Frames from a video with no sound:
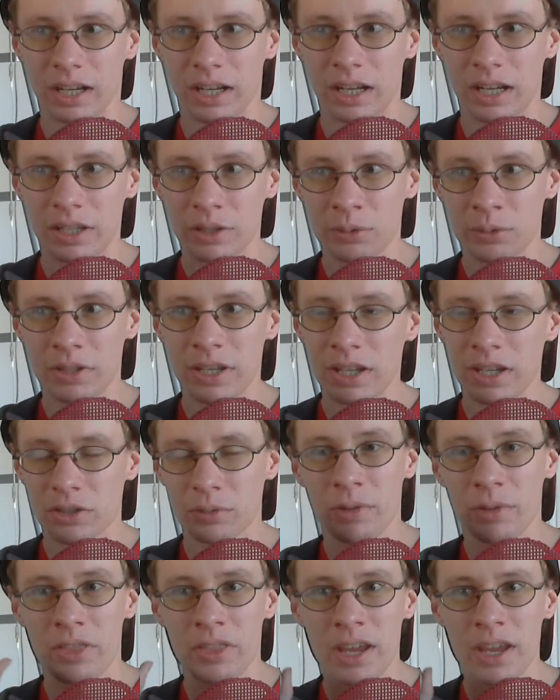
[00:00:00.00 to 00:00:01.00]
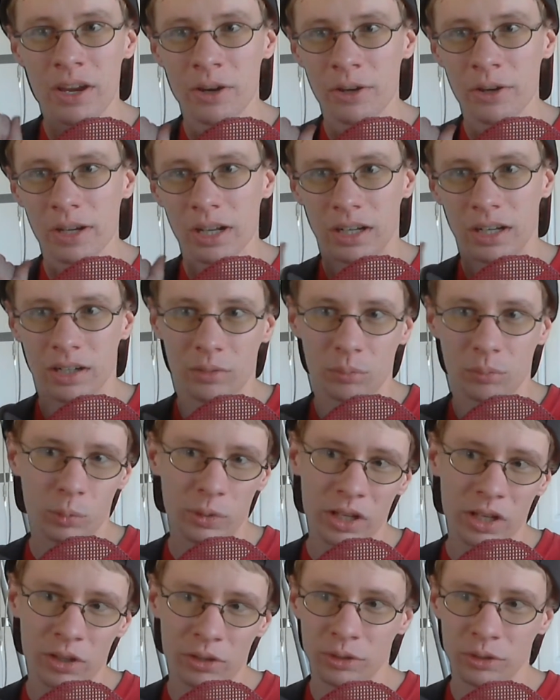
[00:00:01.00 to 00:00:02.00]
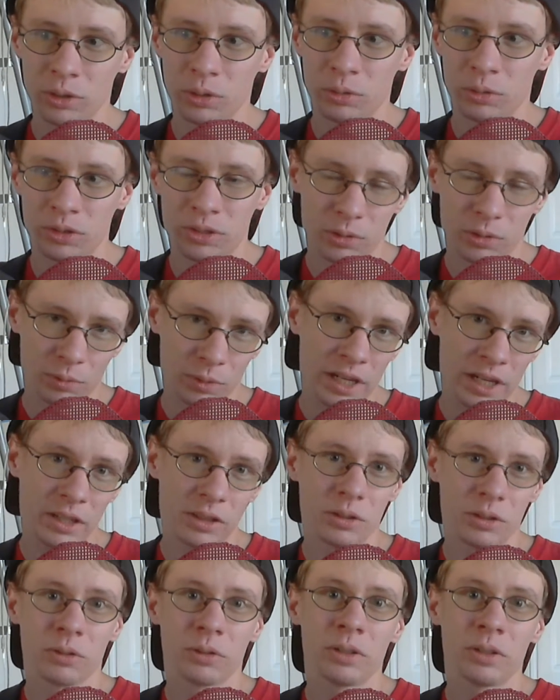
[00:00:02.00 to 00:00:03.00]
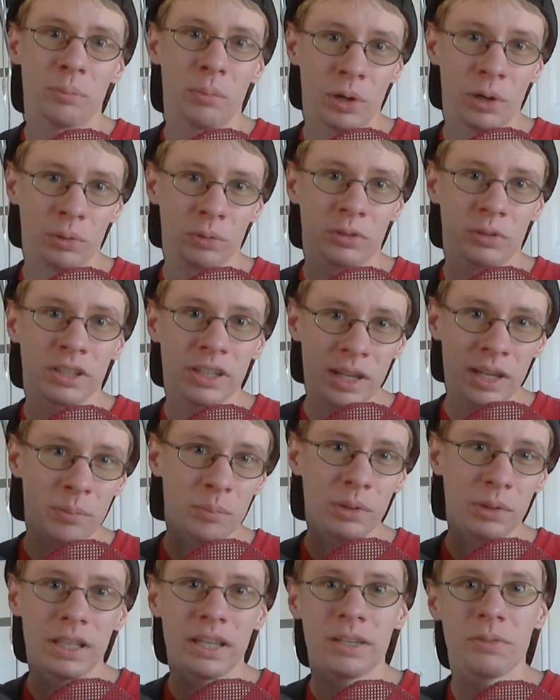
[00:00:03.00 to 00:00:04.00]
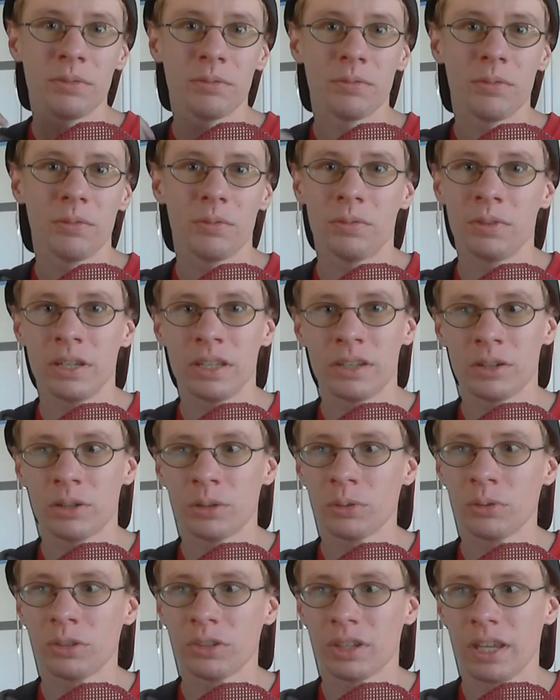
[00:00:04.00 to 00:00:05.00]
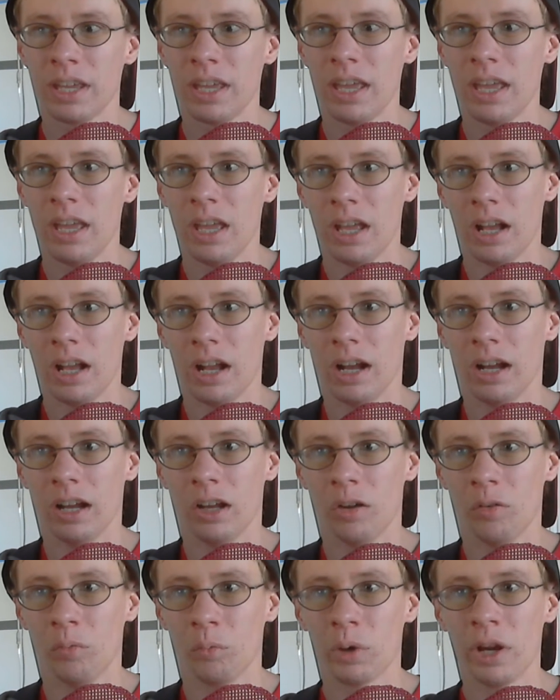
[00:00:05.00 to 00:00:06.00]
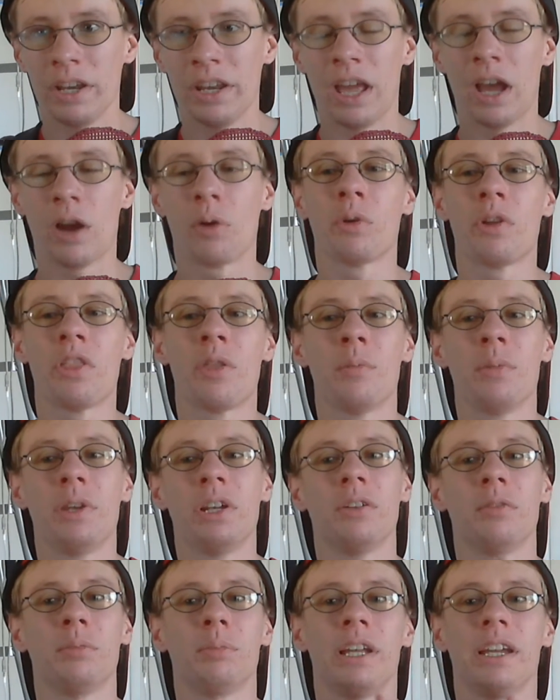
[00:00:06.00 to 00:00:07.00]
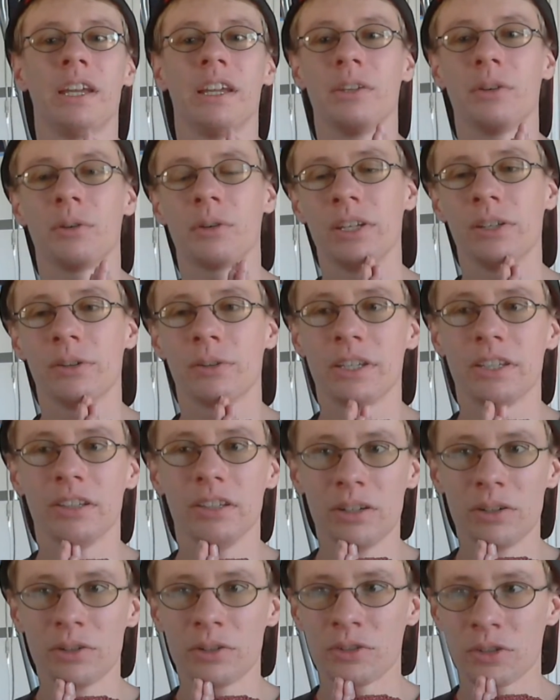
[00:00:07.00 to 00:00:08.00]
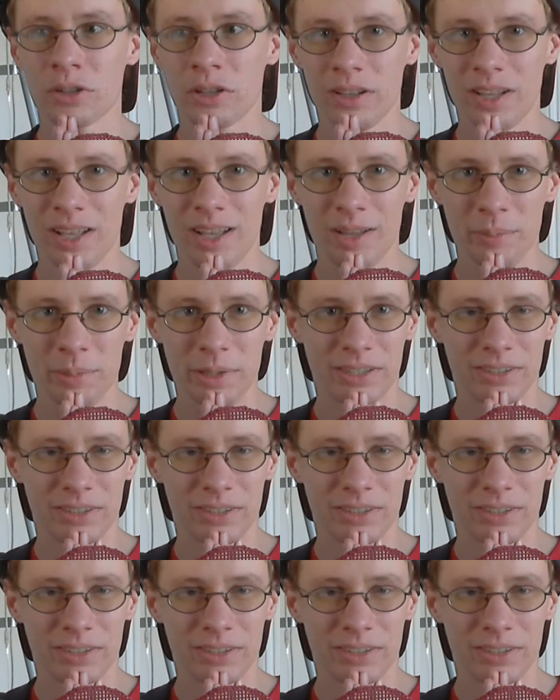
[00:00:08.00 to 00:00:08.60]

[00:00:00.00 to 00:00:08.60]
Uh, you can catch me there. Um, we also still regularly post gameplay videos um, right now, we're in the middle of playing Doki Doki Literature Club.